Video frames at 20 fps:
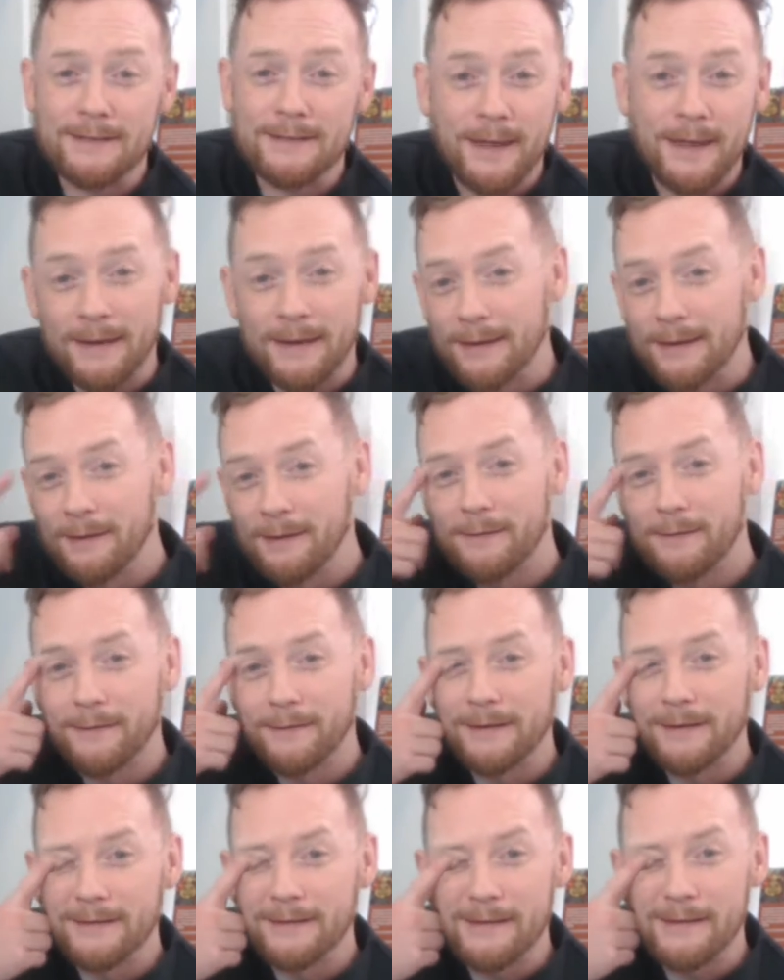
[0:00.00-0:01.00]
then going
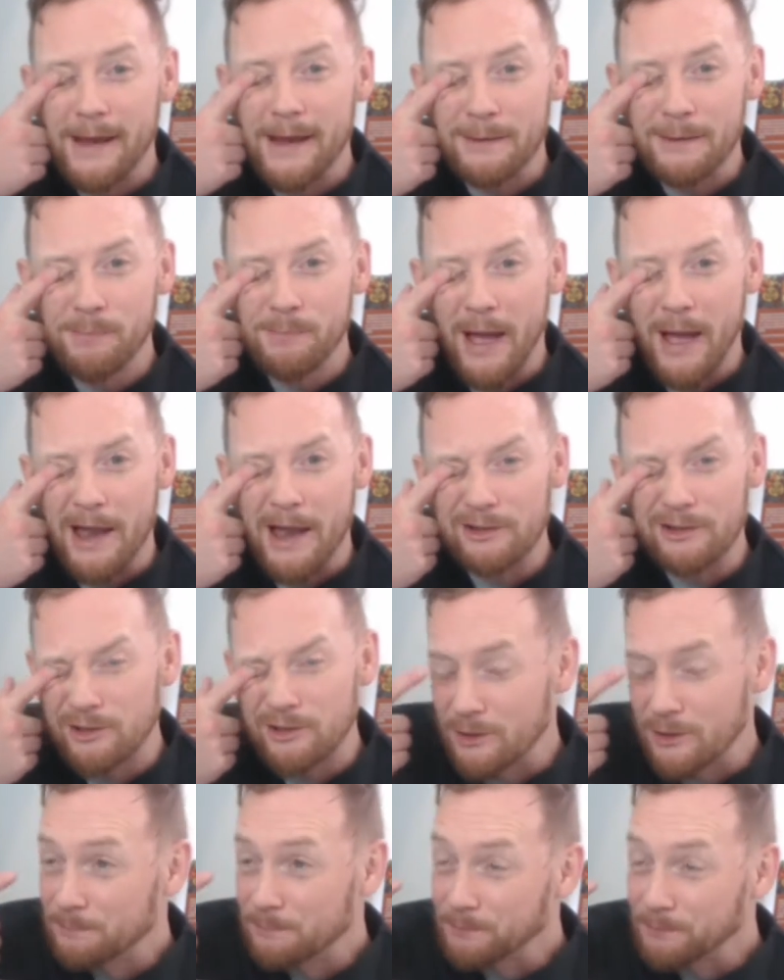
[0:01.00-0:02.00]
to need an eye
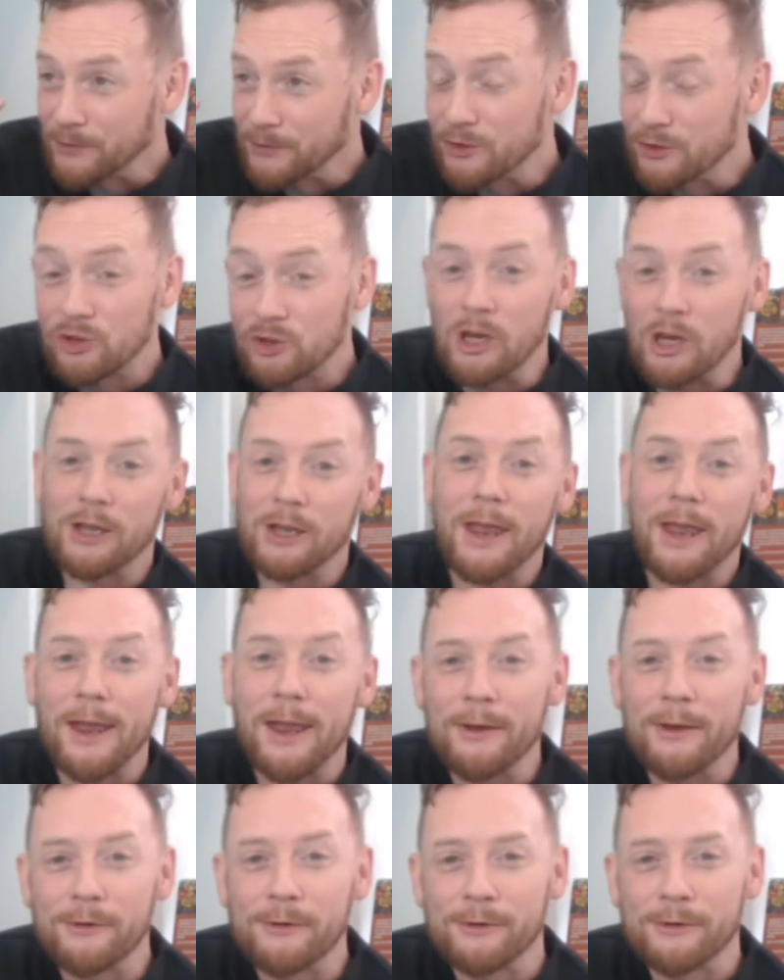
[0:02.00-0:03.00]
patch? Is Jake
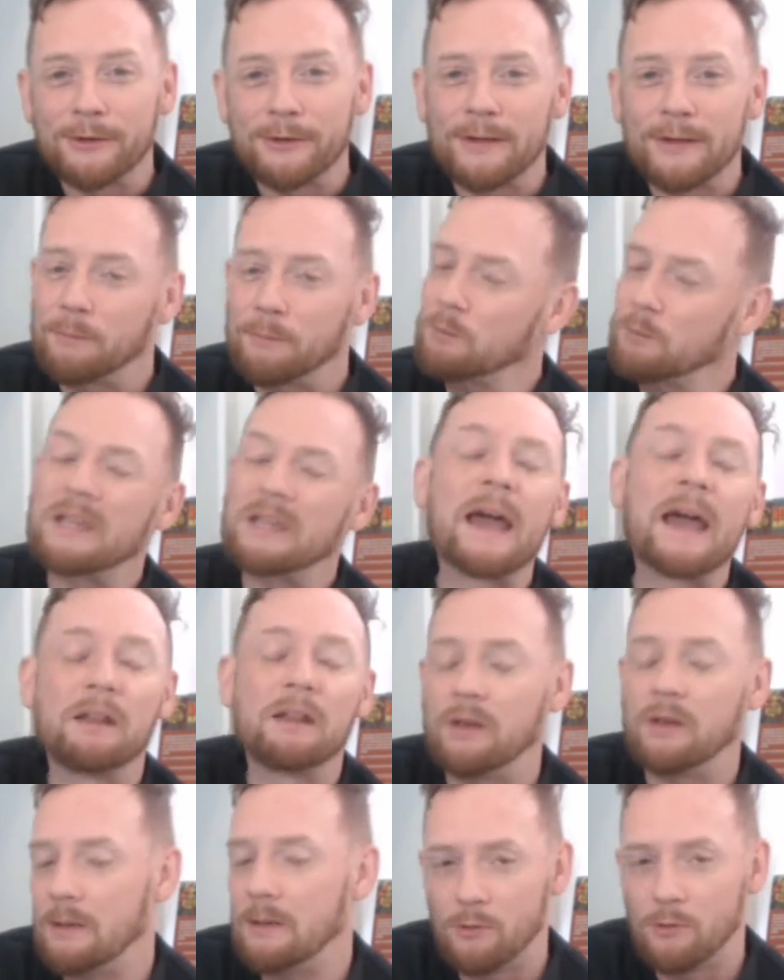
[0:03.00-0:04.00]
Hager going to... We can't
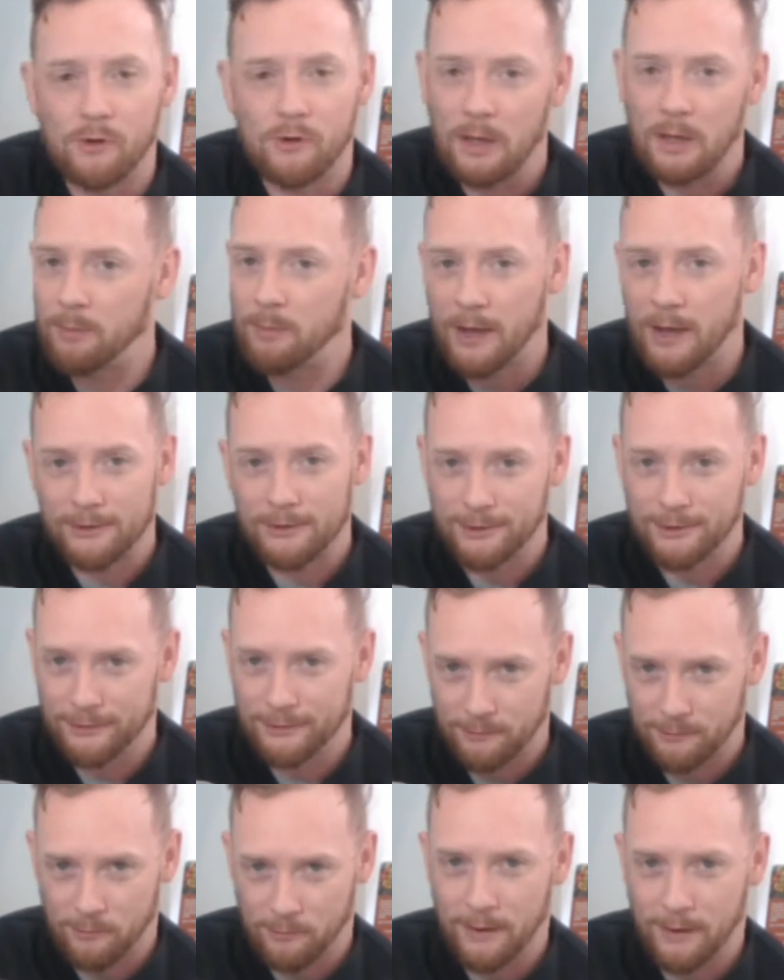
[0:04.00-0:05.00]
have any more eye
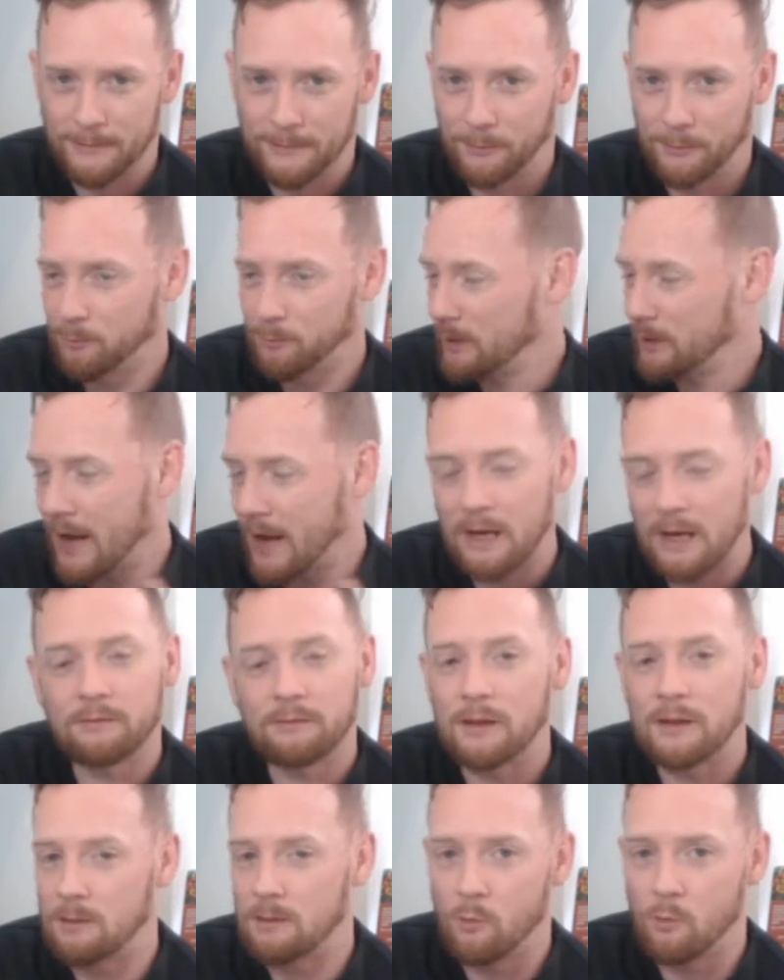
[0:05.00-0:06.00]
patches, alright? We can't have
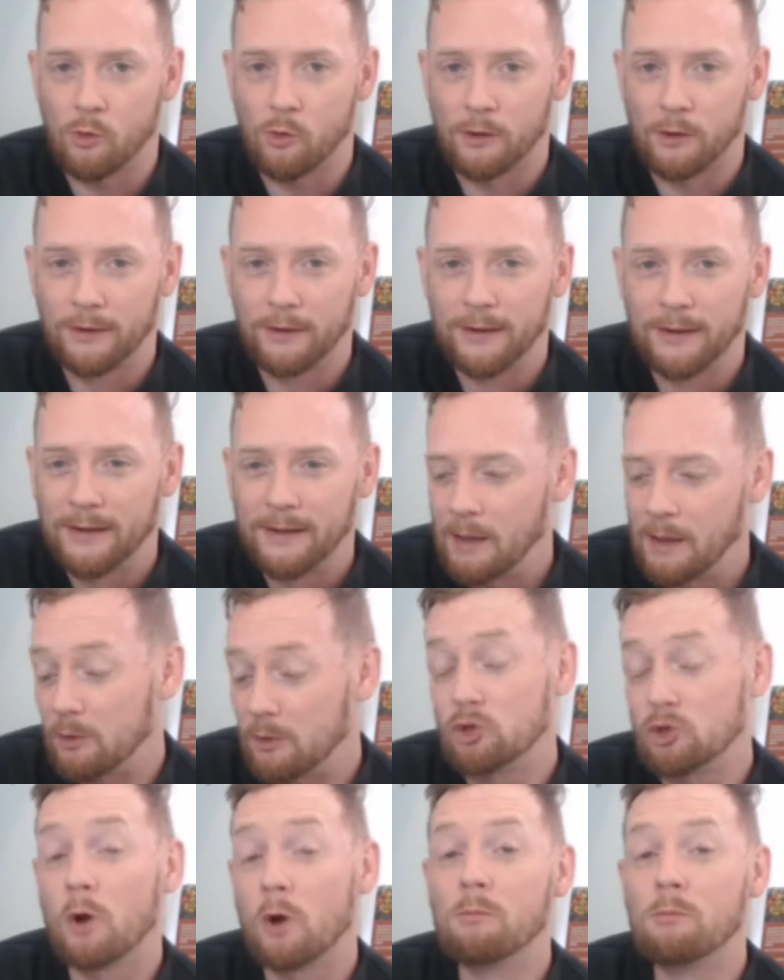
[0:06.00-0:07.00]
any more. I mean,
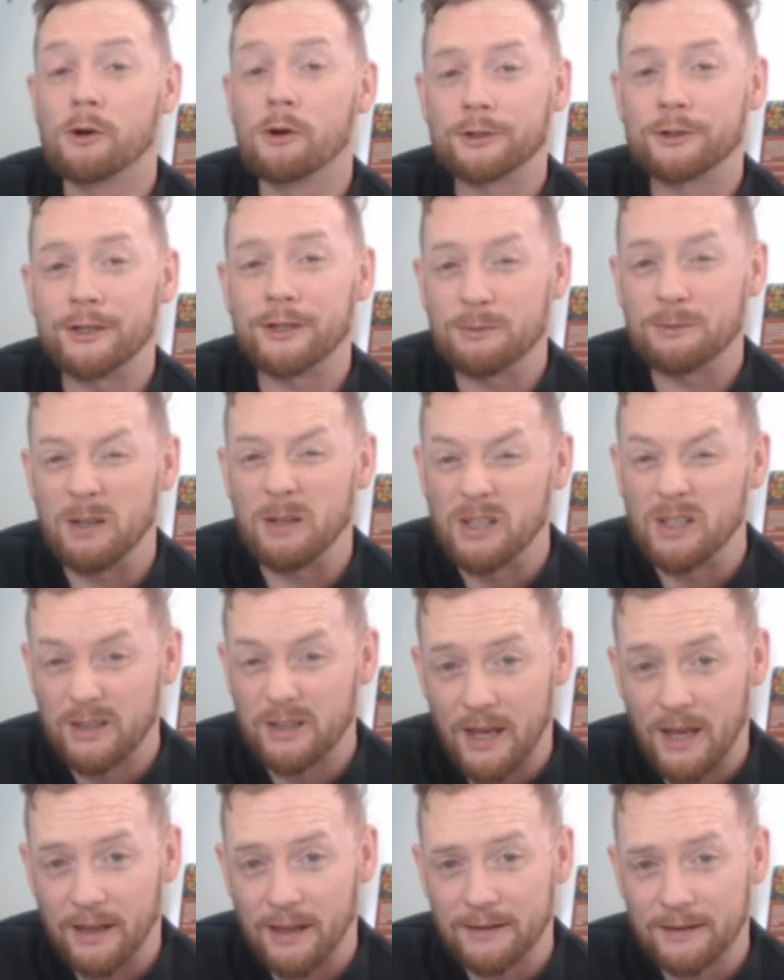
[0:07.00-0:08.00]
Jon Moxley has been
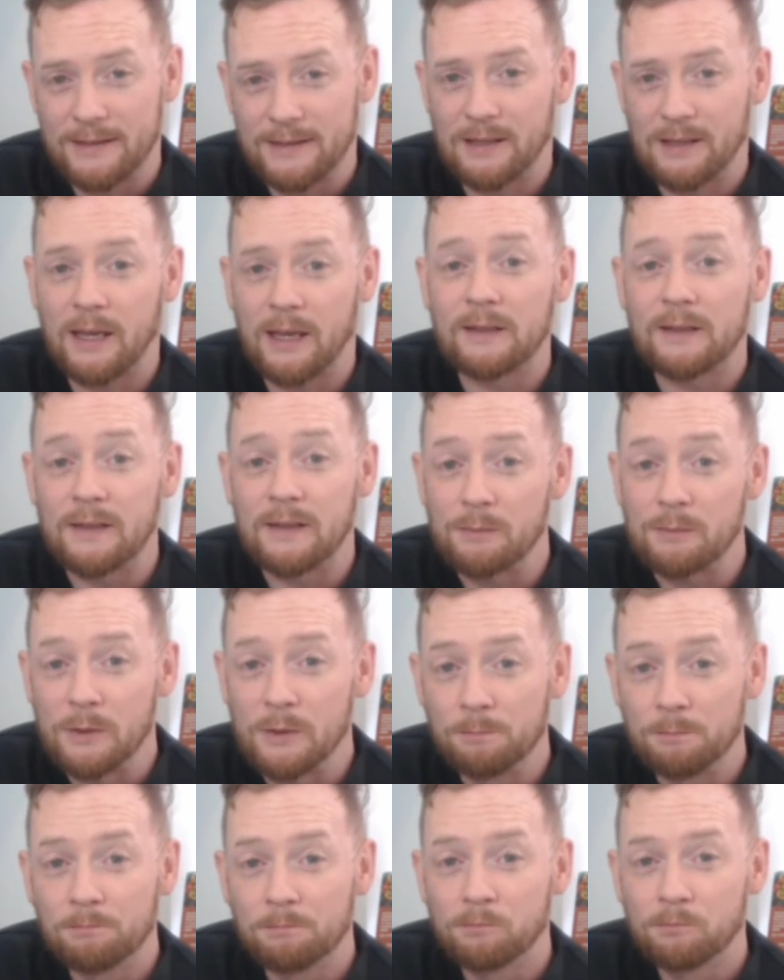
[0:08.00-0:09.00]
selling this like a
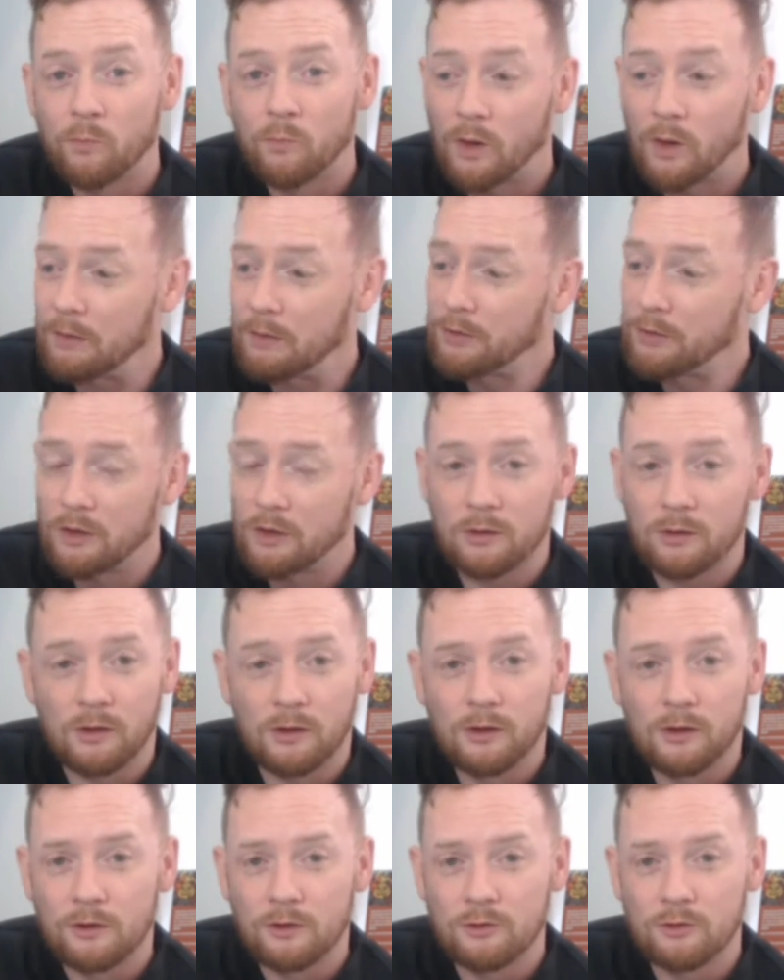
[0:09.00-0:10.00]
demon. Even in
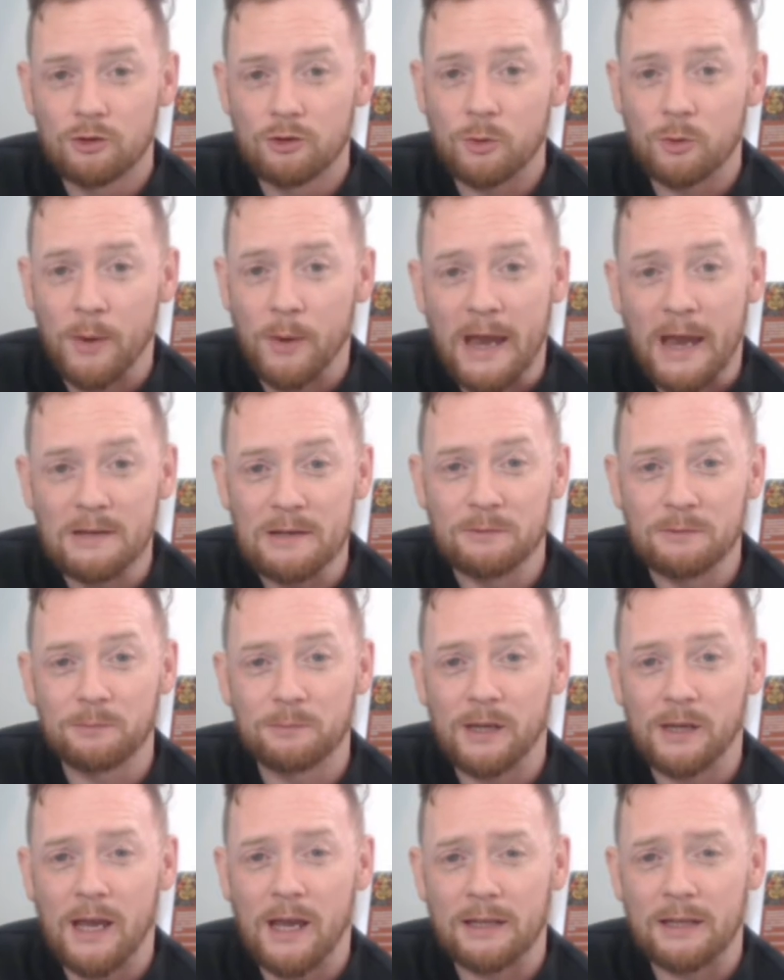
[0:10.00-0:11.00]
New Japan,
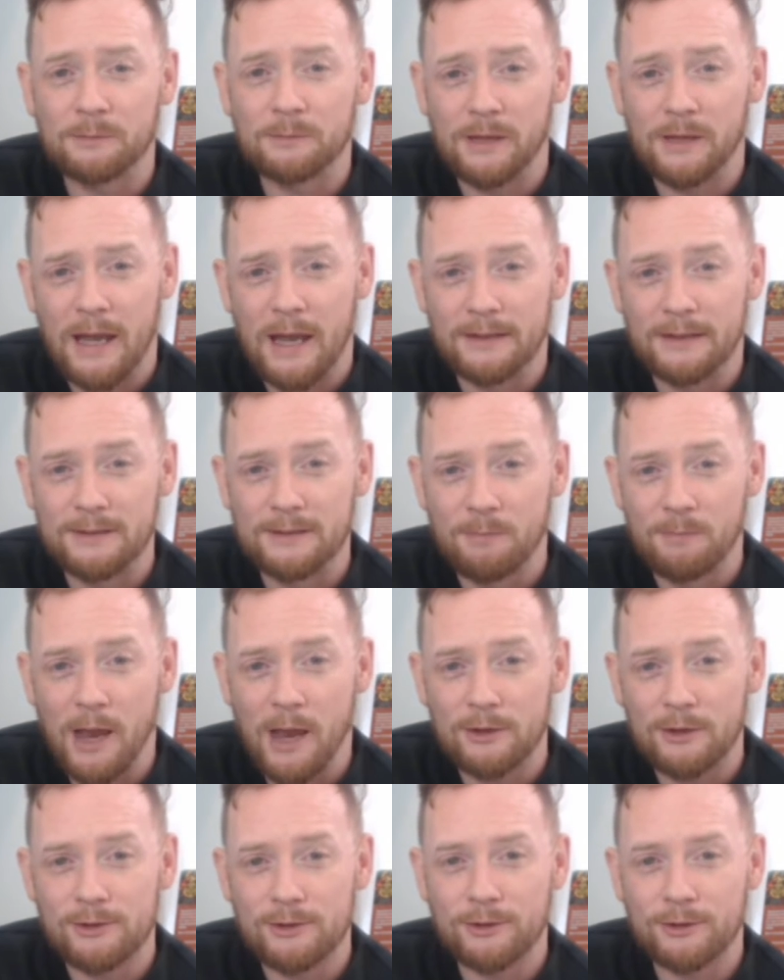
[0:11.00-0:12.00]
when he had his
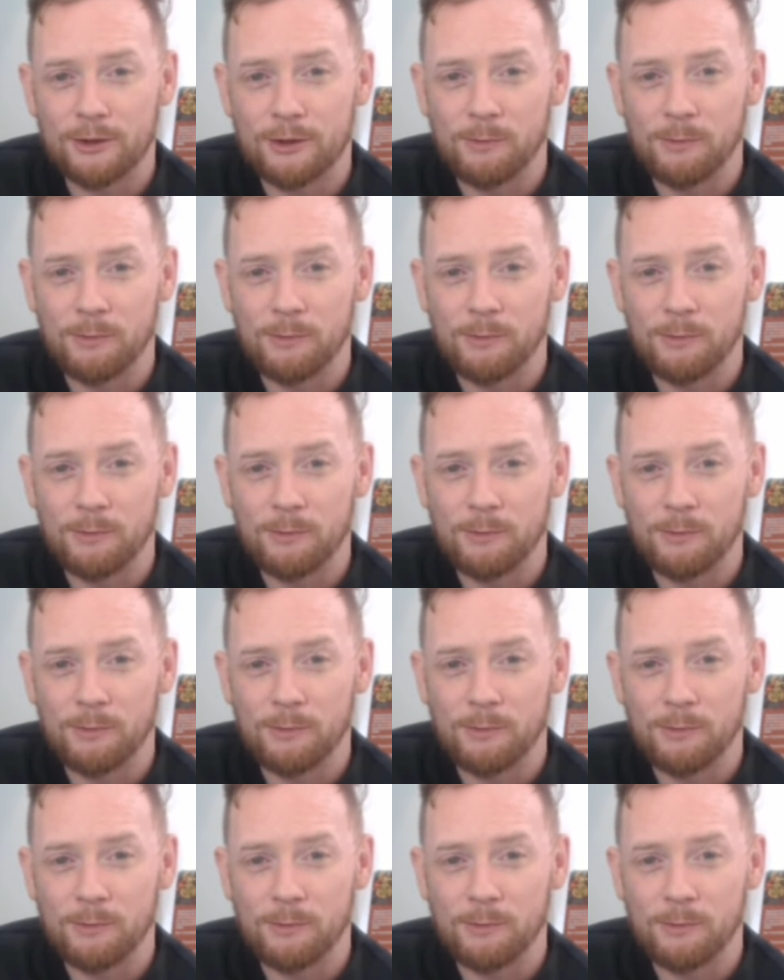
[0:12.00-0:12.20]
match at the